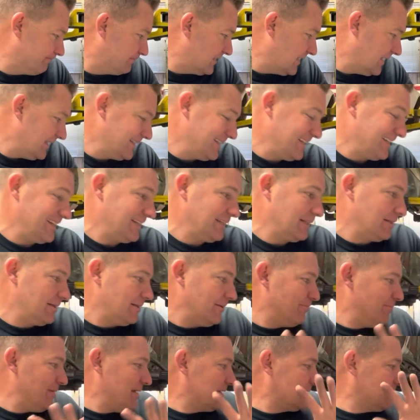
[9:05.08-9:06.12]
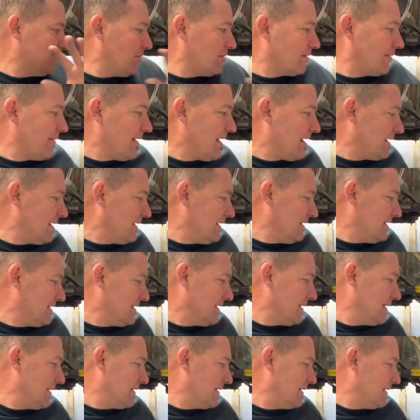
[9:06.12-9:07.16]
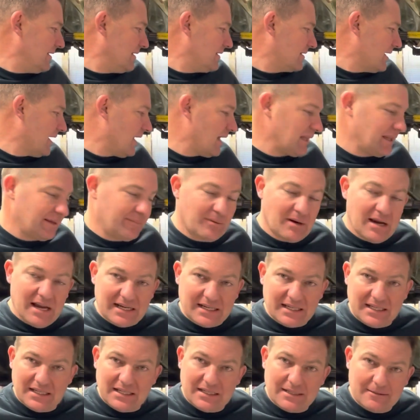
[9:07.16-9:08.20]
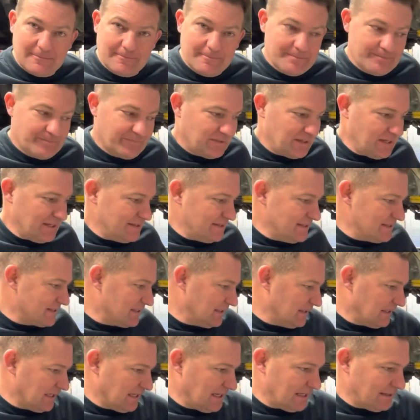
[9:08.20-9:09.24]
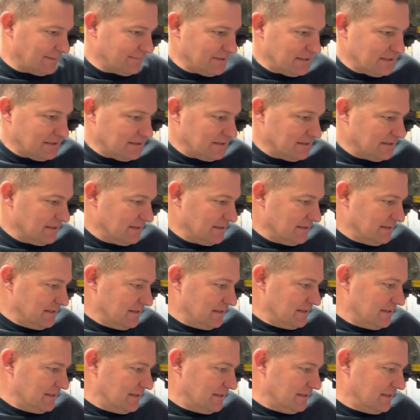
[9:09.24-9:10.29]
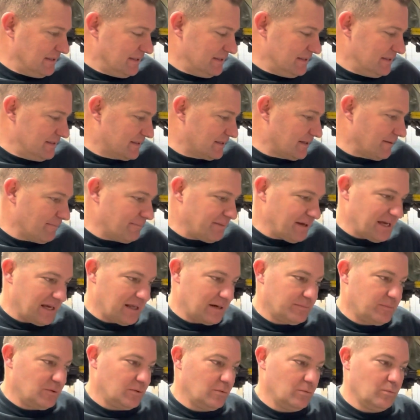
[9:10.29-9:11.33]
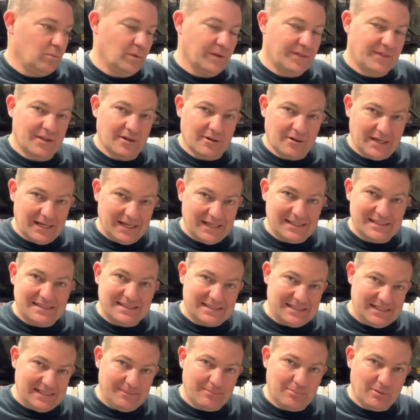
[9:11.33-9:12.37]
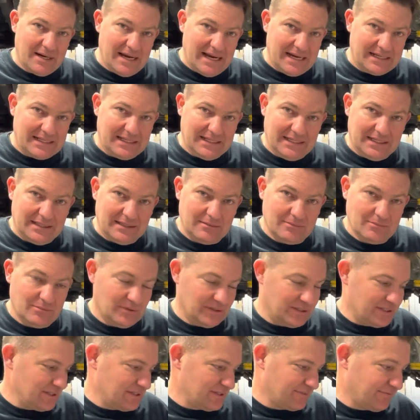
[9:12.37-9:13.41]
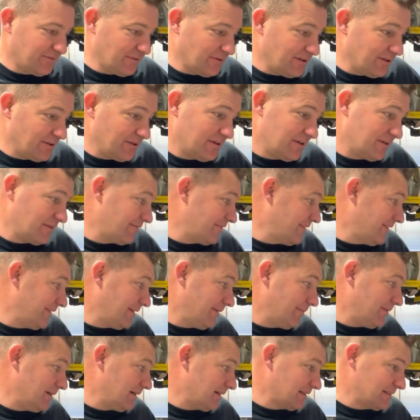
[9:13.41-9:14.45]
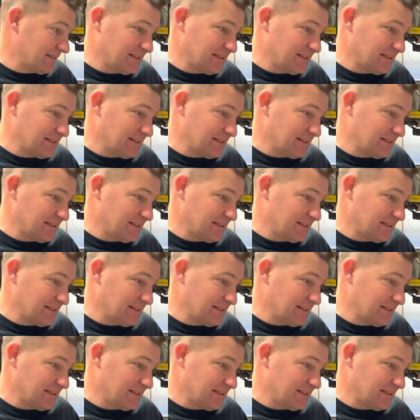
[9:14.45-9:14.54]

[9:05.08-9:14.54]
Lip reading: then the best part about it is that this Holly bracket and this alignment is compatible with their AC bracket, which is for another 150 bucks.